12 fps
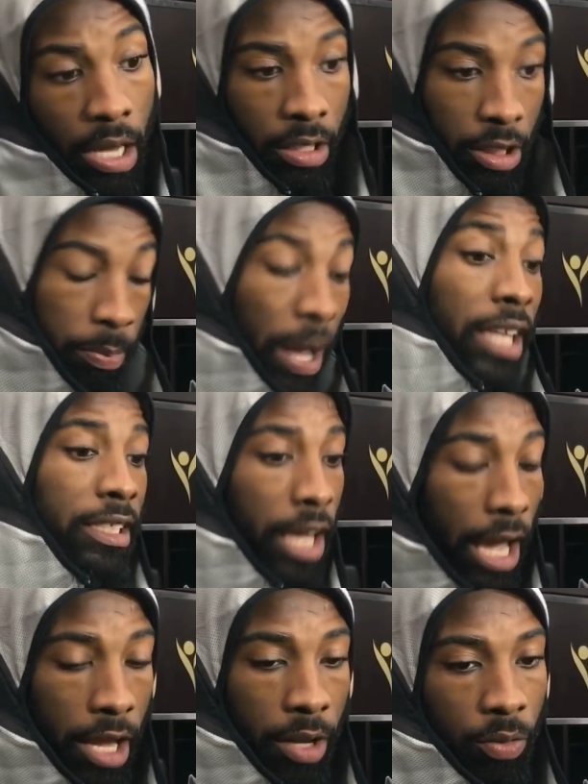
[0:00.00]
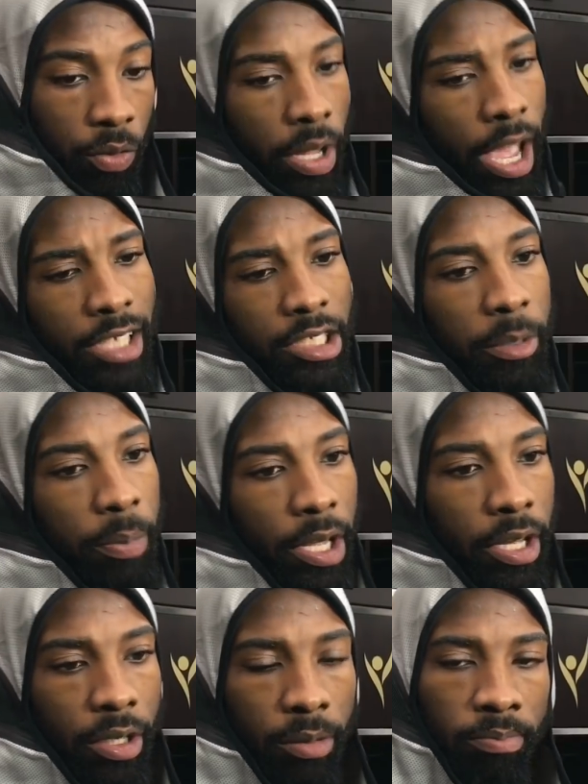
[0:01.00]
this past game, we actually
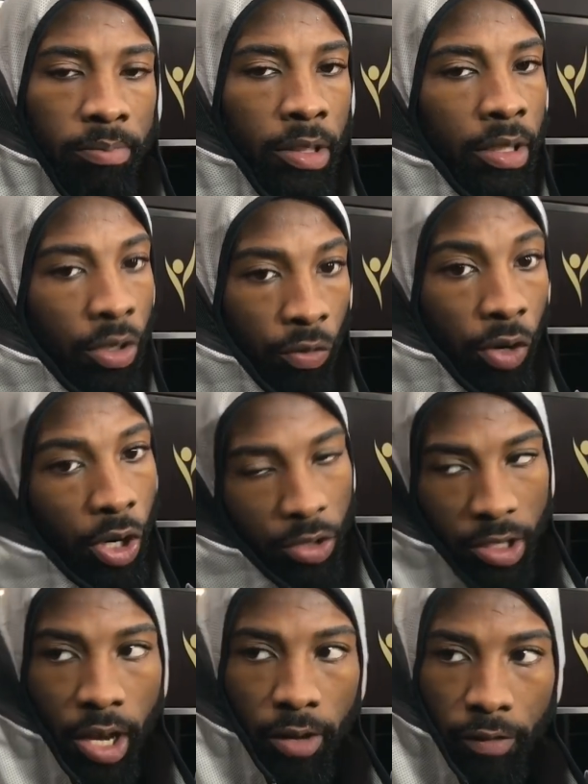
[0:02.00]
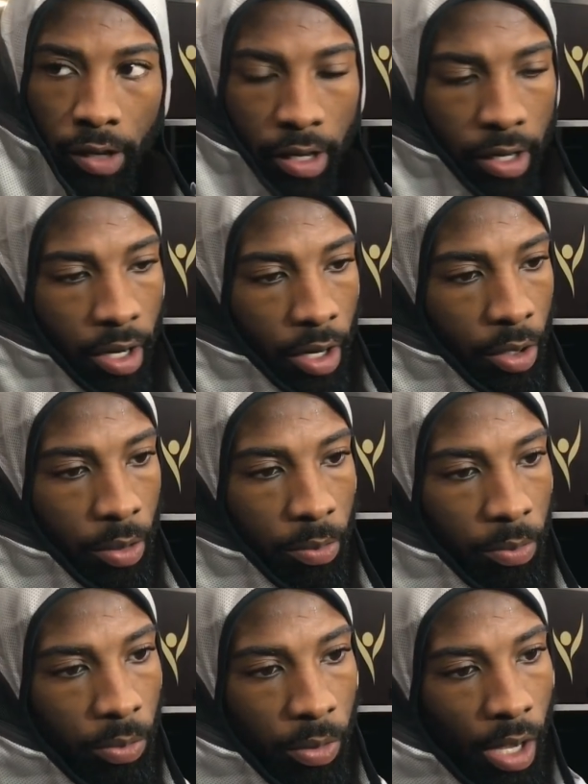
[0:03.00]
played them real tough, and
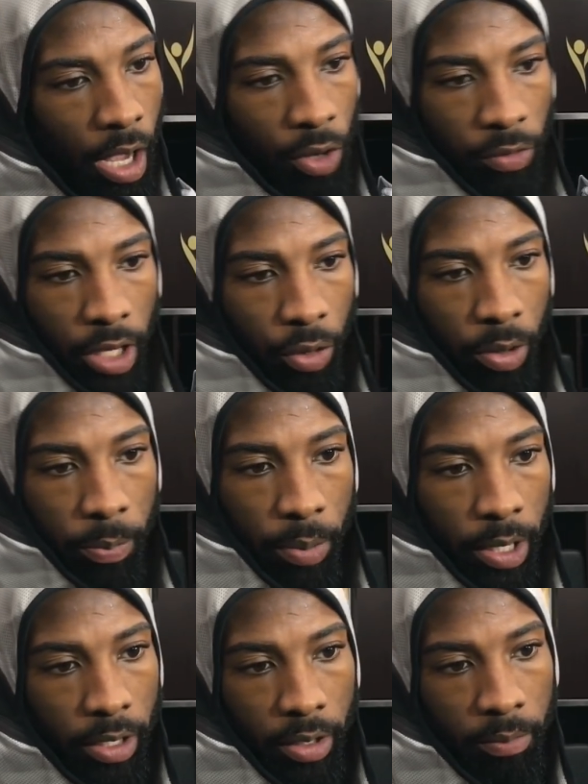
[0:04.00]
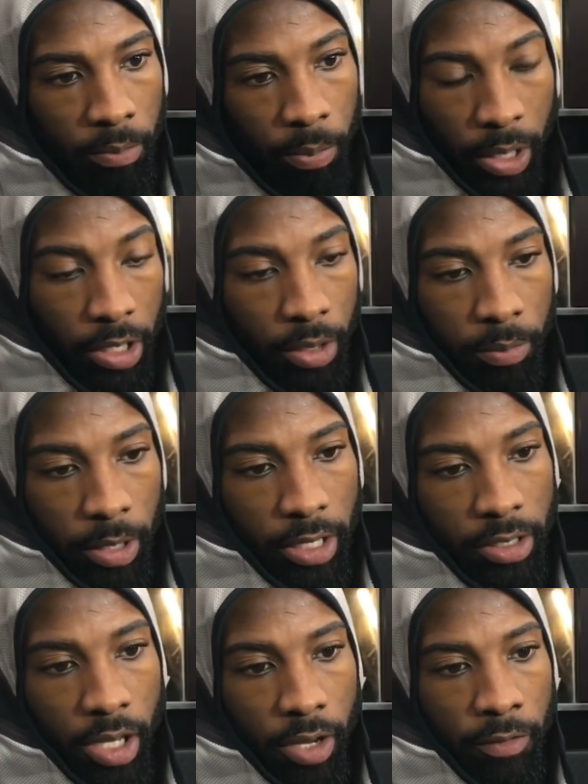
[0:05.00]
I don't think we played them
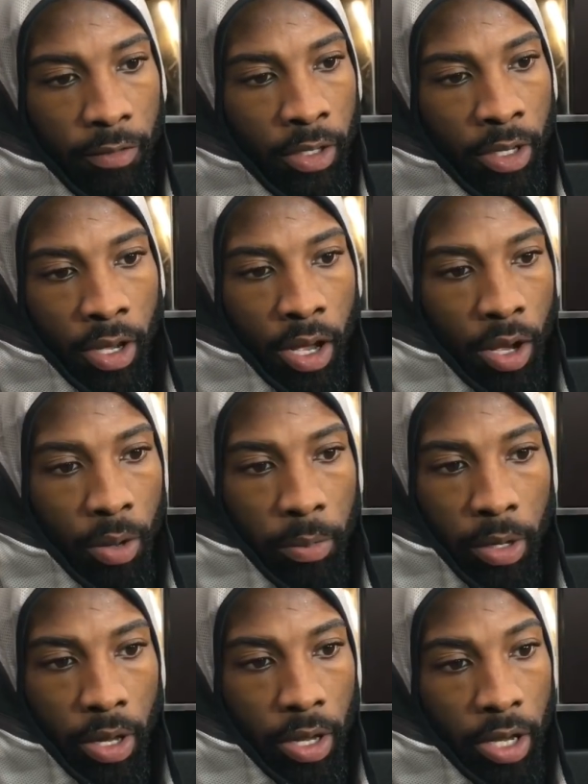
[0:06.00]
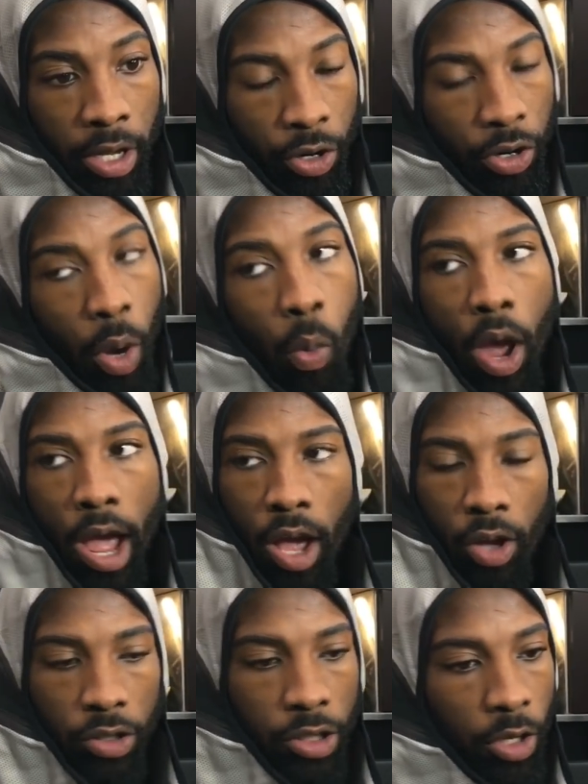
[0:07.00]
that tough here in a
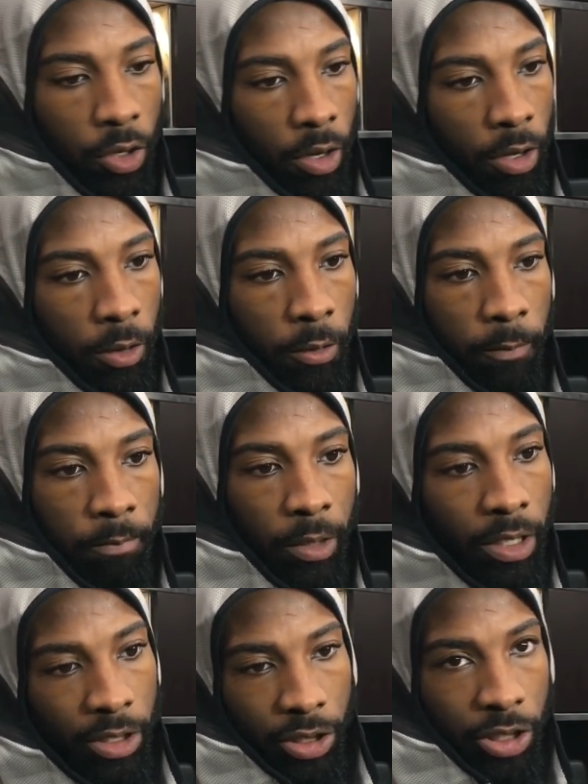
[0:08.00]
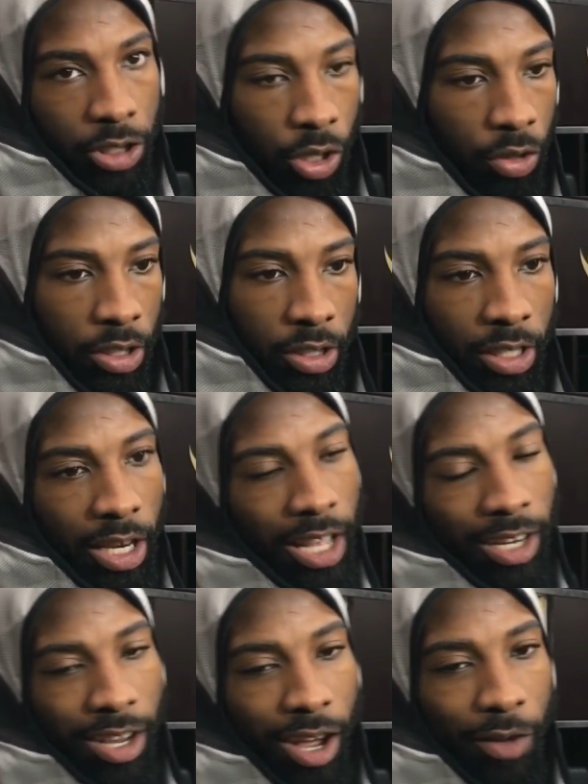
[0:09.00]
while. So it just shows us a
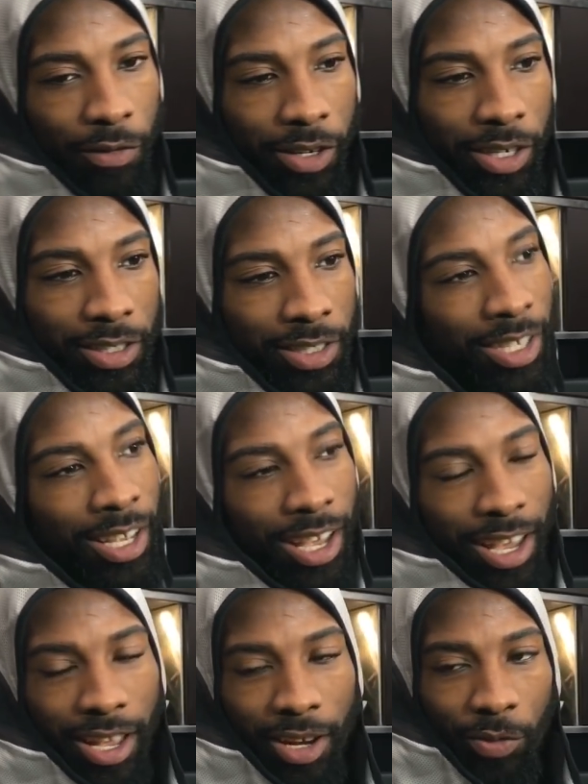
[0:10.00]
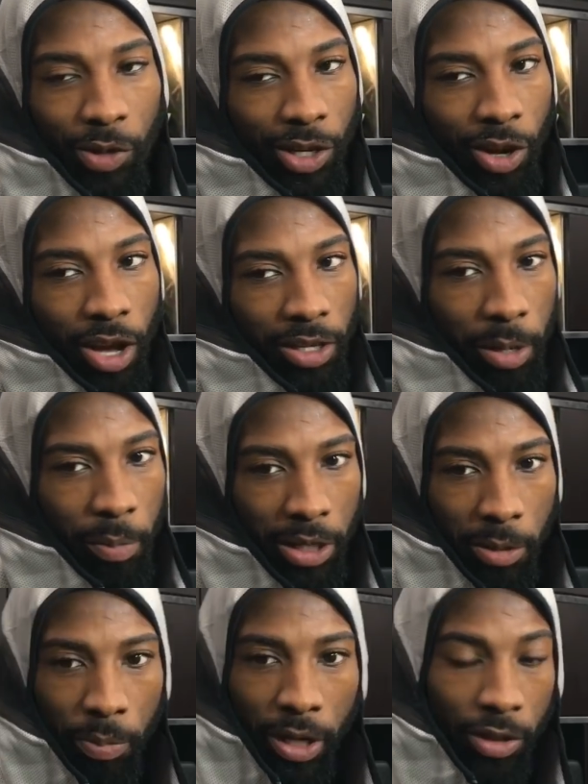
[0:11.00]
lot of confidence, and we can go out there and make
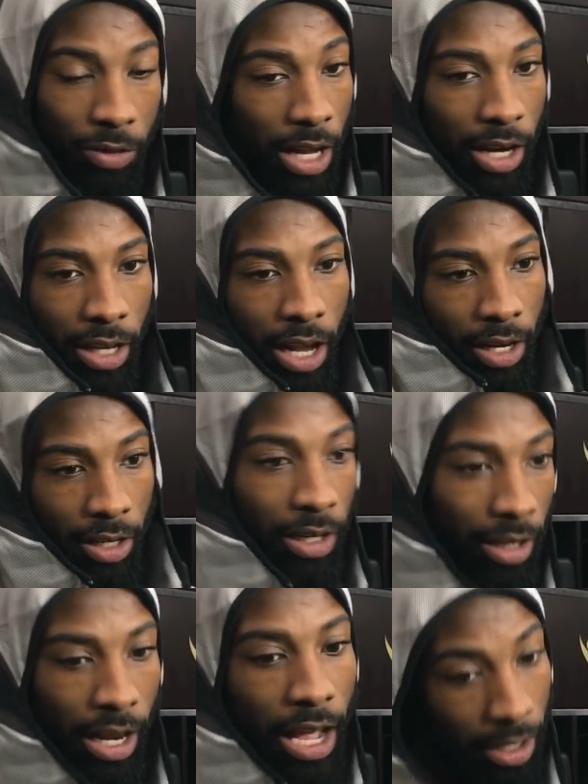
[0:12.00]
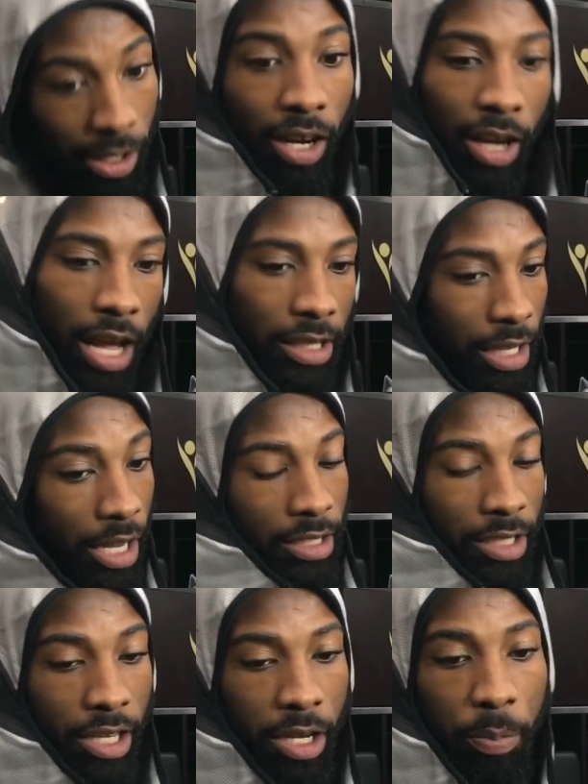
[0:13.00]
them plays. We got a lot of young guys, like I
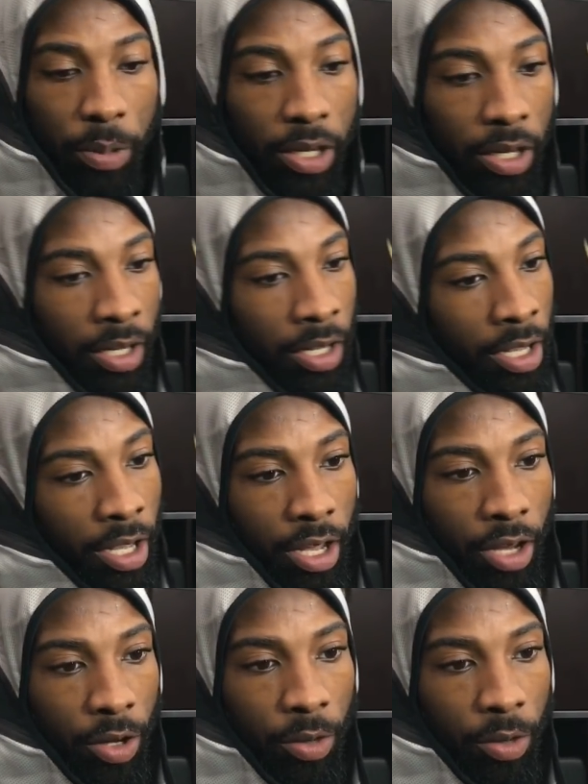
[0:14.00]
said, competing. It's a